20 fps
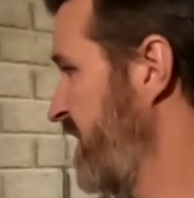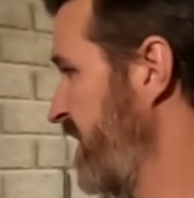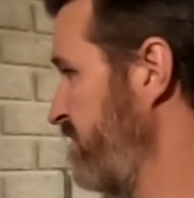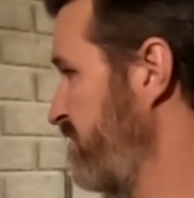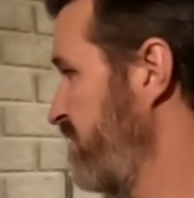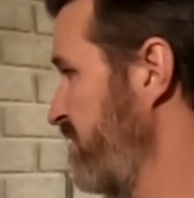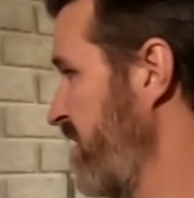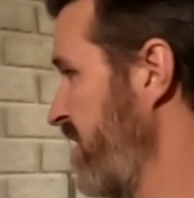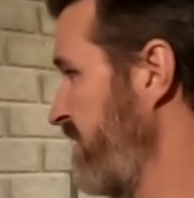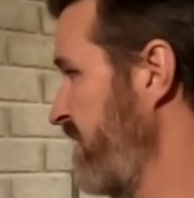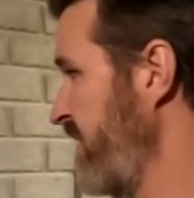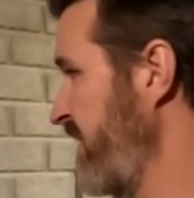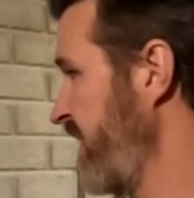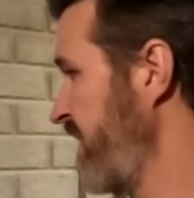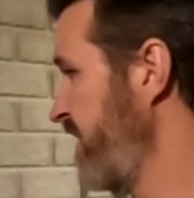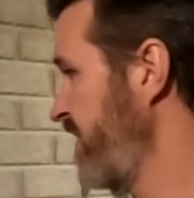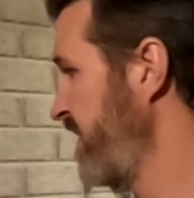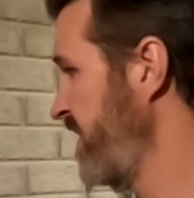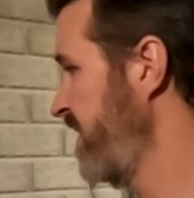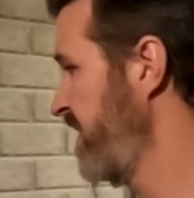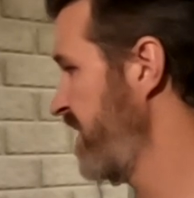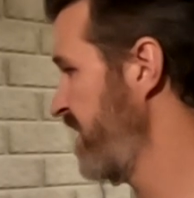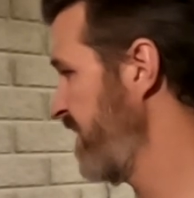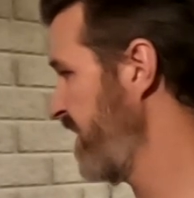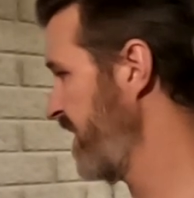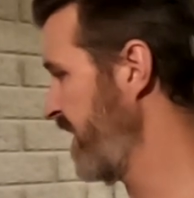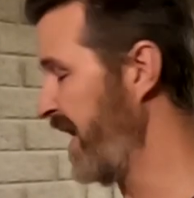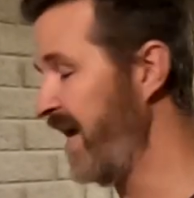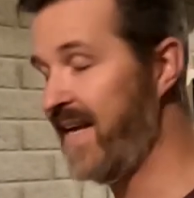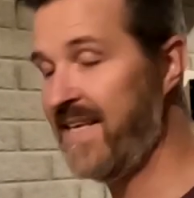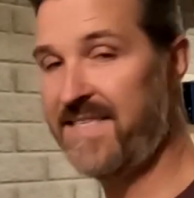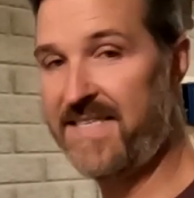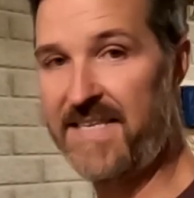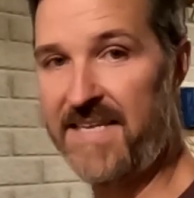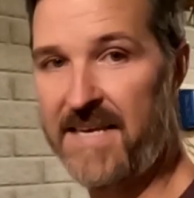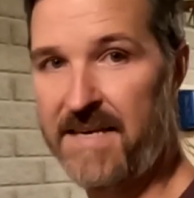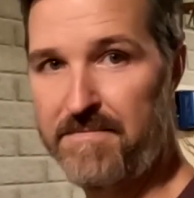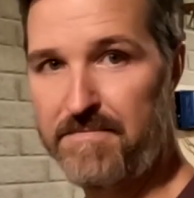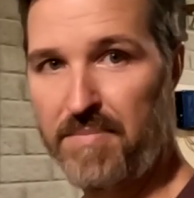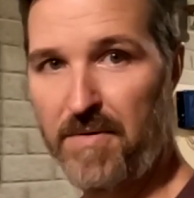temporary
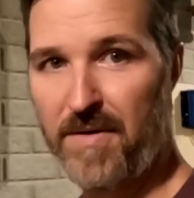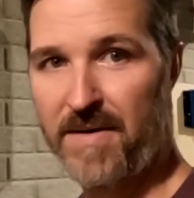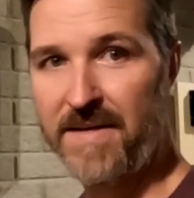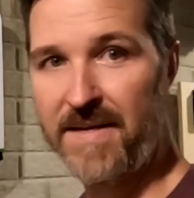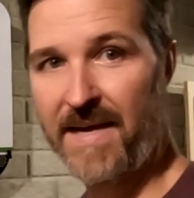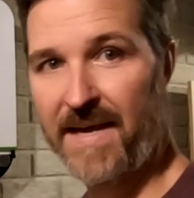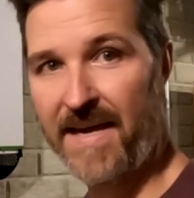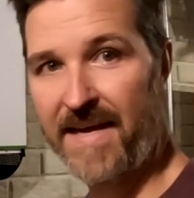AC input